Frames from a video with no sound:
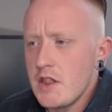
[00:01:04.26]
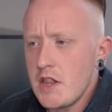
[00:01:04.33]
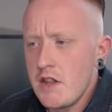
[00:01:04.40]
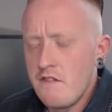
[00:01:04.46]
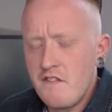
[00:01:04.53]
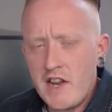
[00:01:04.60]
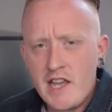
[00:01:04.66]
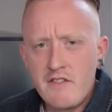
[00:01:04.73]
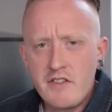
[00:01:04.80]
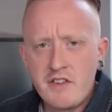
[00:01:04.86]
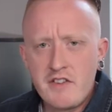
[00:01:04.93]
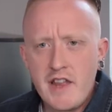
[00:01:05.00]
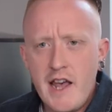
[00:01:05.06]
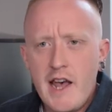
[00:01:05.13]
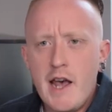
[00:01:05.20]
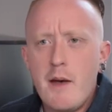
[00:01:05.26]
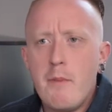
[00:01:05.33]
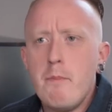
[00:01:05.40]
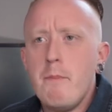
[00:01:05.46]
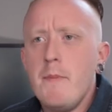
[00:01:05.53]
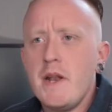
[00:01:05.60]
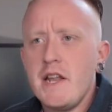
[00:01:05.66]
The flavour's there,
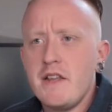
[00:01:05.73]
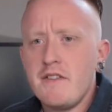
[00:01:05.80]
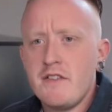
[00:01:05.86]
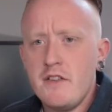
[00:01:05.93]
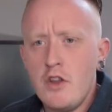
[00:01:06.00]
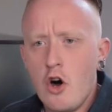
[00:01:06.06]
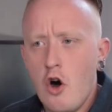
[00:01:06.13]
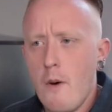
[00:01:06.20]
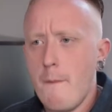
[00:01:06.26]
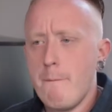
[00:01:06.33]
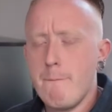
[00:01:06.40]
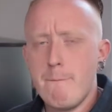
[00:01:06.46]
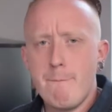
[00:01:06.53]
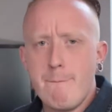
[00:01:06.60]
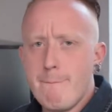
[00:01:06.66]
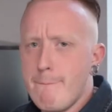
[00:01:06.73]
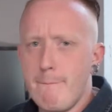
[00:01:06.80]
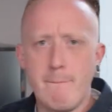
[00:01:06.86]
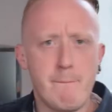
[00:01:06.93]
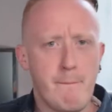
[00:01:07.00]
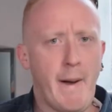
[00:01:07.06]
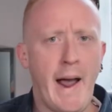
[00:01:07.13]
but it's not
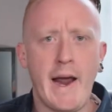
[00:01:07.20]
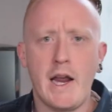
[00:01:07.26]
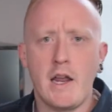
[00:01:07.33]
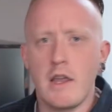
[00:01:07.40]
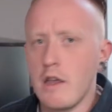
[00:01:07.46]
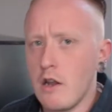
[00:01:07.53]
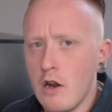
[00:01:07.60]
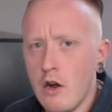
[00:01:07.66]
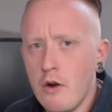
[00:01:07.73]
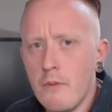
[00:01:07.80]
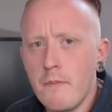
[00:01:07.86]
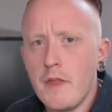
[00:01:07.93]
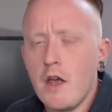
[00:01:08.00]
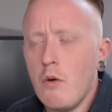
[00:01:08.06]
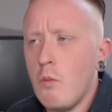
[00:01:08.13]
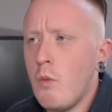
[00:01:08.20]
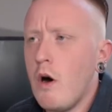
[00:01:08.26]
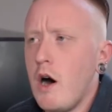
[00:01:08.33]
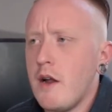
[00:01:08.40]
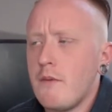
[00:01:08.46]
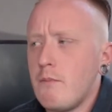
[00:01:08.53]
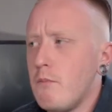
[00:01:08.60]
bang, you know? And
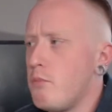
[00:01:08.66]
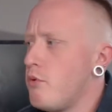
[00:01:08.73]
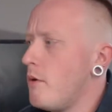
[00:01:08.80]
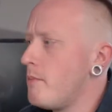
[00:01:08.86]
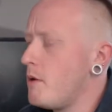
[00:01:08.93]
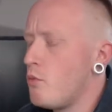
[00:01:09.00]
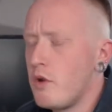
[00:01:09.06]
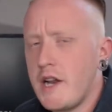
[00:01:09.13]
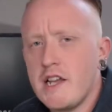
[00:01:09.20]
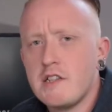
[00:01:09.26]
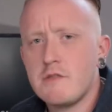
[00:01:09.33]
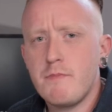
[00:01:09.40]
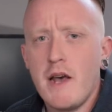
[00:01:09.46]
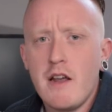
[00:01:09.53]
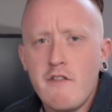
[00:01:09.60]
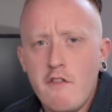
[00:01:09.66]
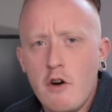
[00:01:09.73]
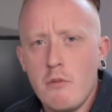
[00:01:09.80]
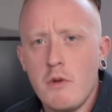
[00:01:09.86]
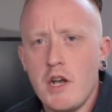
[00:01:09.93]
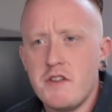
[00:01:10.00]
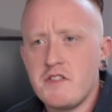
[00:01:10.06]
what I probably would expect
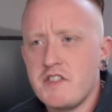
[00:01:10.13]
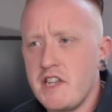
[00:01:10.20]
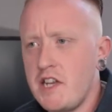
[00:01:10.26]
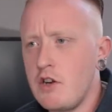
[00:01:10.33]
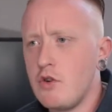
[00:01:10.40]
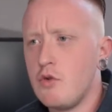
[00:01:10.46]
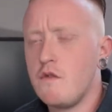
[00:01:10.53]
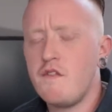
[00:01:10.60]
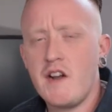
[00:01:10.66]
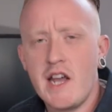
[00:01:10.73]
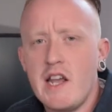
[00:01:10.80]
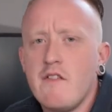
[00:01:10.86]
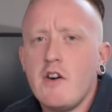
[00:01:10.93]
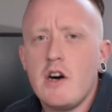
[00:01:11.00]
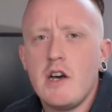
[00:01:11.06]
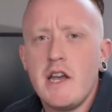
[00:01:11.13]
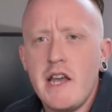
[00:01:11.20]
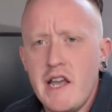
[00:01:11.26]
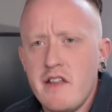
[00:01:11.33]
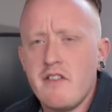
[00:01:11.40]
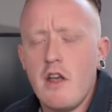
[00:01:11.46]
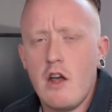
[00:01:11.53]
from a single flavour
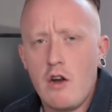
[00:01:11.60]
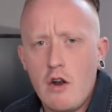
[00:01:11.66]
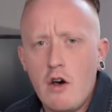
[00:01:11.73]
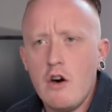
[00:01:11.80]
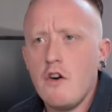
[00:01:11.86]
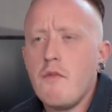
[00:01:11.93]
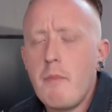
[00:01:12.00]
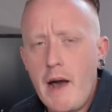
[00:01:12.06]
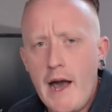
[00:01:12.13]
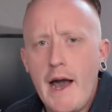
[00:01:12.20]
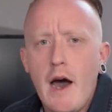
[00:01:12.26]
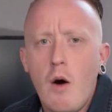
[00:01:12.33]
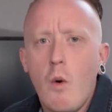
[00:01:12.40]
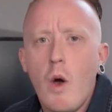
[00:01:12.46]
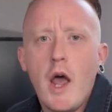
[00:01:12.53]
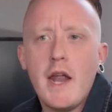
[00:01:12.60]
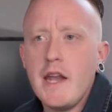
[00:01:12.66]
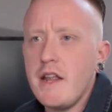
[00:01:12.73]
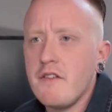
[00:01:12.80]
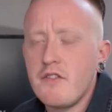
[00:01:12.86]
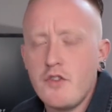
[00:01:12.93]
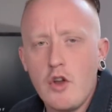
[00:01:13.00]
is a lot of pow, and
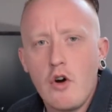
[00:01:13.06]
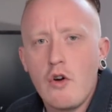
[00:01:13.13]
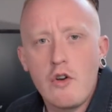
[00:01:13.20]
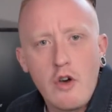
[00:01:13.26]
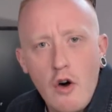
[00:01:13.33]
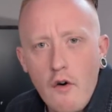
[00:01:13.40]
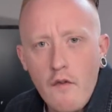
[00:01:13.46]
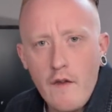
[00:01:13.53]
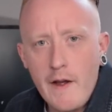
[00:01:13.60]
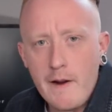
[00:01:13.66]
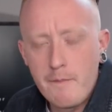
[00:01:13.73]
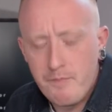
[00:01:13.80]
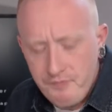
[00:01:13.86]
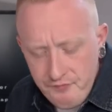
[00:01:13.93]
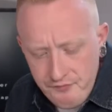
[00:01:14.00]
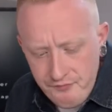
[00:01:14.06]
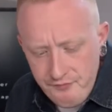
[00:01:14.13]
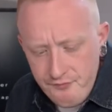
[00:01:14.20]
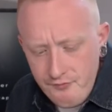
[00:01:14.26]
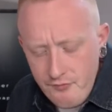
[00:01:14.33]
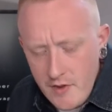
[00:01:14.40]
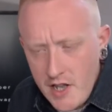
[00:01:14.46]
it's not got that.
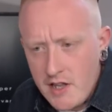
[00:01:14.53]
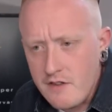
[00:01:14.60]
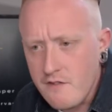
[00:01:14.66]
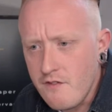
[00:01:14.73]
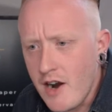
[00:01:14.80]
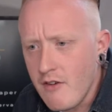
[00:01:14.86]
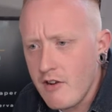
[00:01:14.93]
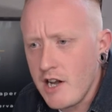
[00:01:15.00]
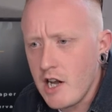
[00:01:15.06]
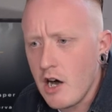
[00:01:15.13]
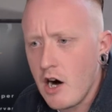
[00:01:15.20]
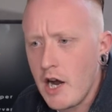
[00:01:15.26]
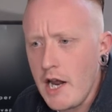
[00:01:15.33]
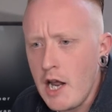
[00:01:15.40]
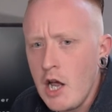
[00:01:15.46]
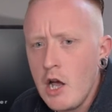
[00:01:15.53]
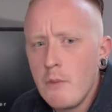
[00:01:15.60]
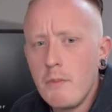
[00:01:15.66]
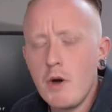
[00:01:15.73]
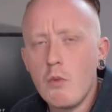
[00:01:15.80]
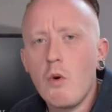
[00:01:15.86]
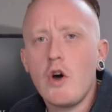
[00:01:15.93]
It's very light,
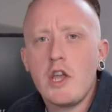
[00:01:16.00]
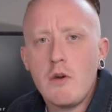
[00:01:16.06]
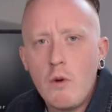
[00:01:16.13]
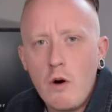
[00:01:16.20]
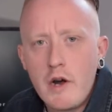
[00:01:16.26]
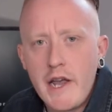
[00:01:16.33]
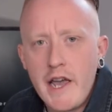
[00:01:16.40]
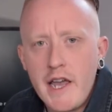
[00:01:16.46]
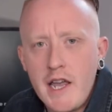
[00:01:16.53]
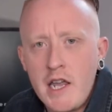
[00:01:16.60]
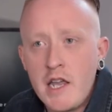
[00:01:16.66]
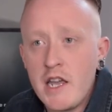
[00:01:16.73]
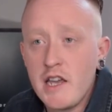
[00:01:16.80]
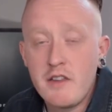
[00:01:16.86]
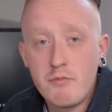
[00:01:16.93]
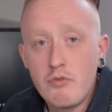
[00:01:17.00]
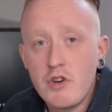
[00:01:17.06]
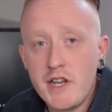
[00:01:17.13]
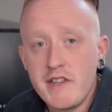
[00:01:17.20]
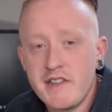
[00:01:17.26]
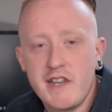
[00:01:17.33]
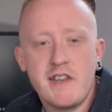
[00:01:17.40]
but what you are getting is
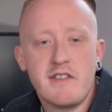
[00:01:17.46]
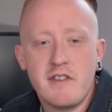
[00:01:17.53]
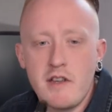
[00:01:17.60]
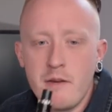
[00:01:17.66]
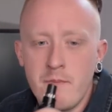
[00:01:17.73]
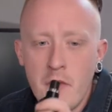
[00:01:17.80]
pretty tasty.